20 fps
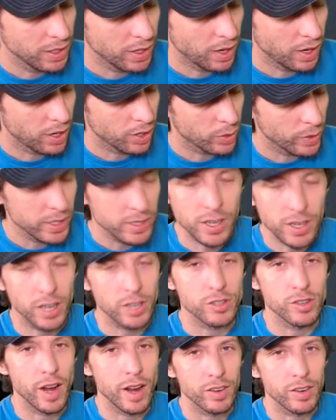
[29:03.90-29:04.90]
our race car
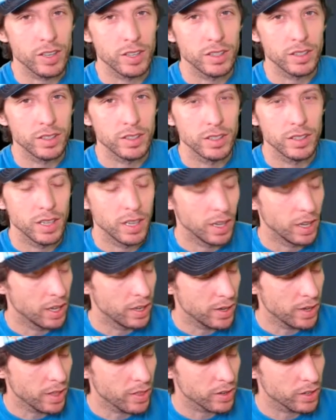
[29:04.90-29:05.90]
driver.
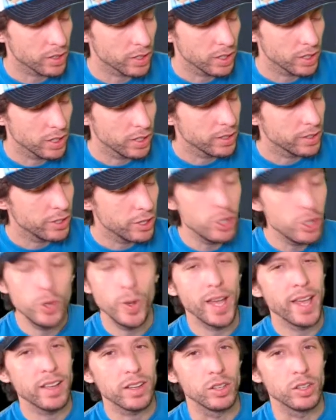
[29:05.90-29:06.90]
Another
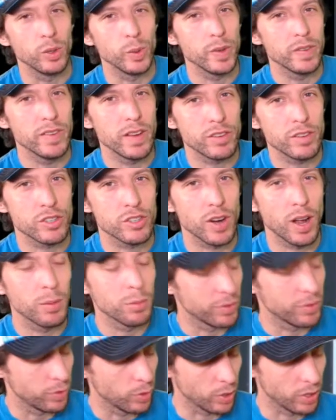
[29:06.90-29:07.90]
new angle we've never
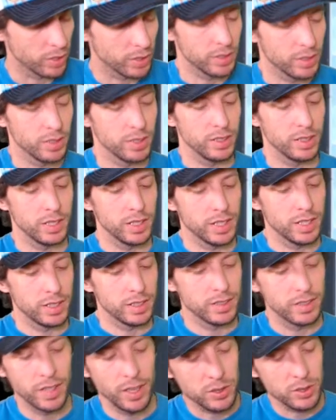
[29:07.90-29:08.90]
drawn before.
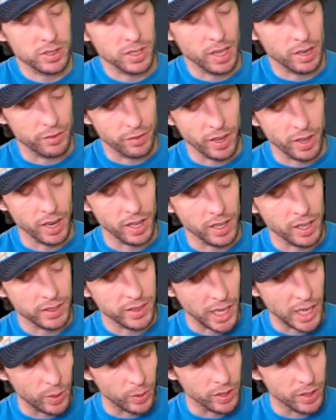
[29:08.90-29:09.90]
That was a lot of fun. I
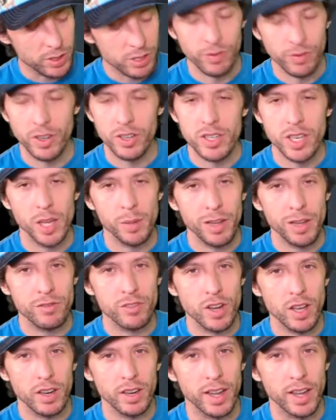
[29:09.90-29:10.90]
like that one. That was the first time I've
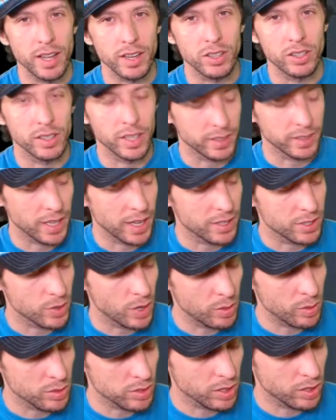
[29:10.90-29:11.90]
drawn an angle like that. So
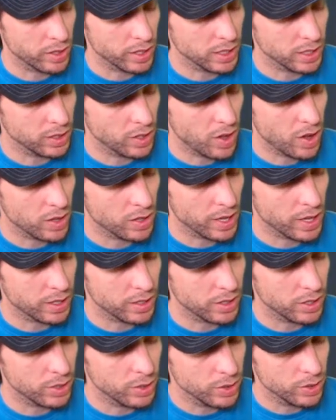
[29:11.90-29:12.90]
I was learning along
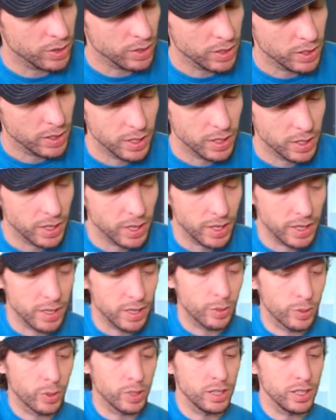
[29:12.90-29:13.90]
like you and
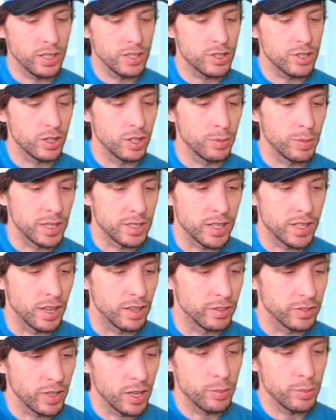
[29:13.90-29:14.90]
uh, really enjoying
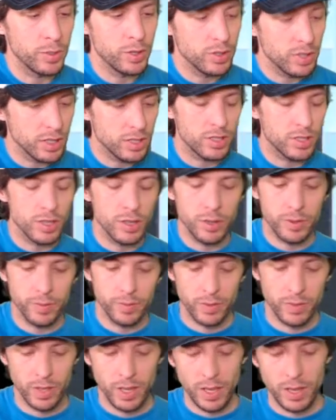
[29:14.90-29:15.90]
myself. I hope you did too.
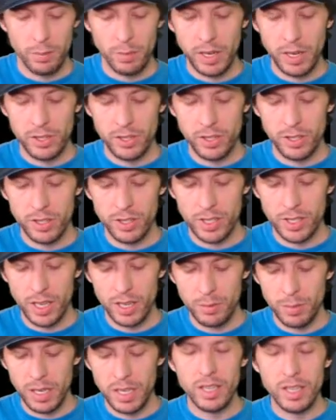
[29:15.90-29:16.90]
Make sure you
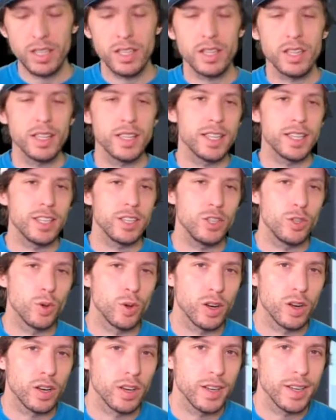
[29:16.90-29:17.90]
send me
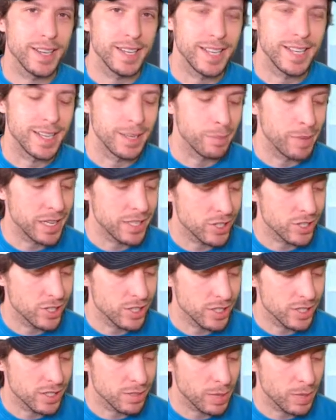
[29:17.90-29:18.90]
your uh,
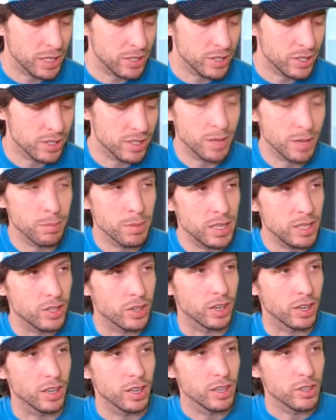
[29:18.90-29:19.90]
messages. Make sure you send me
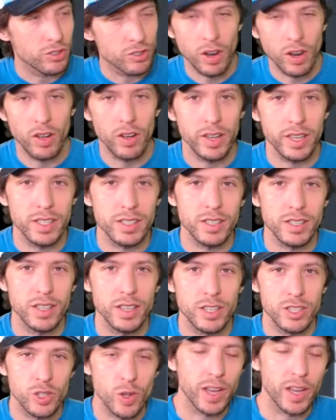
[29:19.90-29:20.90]
your drawings
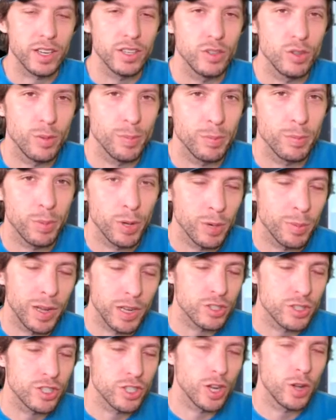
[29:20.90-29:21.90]
so I can do them, put them
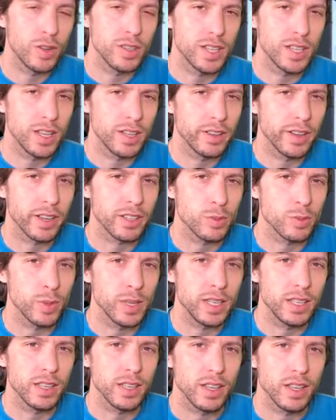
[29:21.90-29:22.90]
on show and tell next
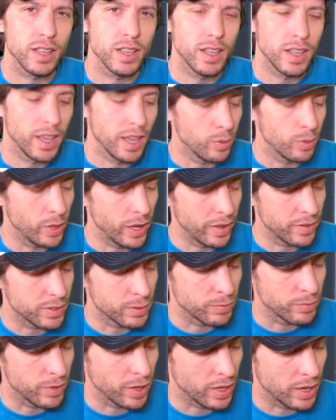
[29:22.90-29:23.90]
week. And we'll have
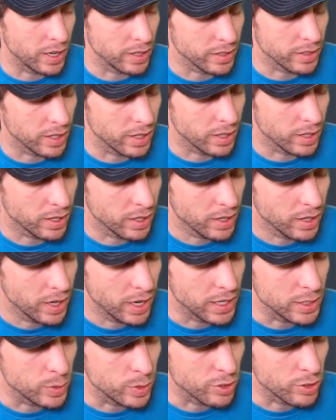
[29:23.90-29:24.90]
some fun out there
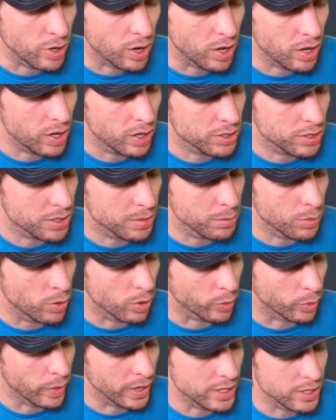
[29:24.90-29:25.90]
as we draw some
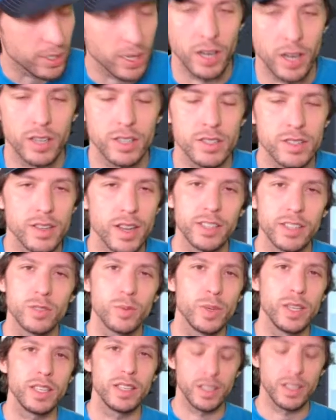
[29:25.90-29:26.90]
more race cars next
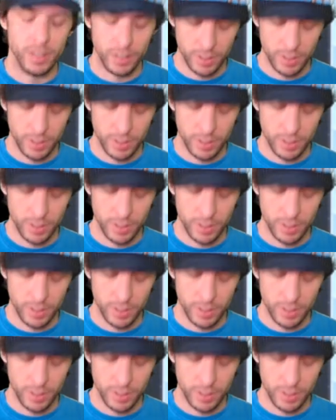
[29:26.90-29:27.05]
week.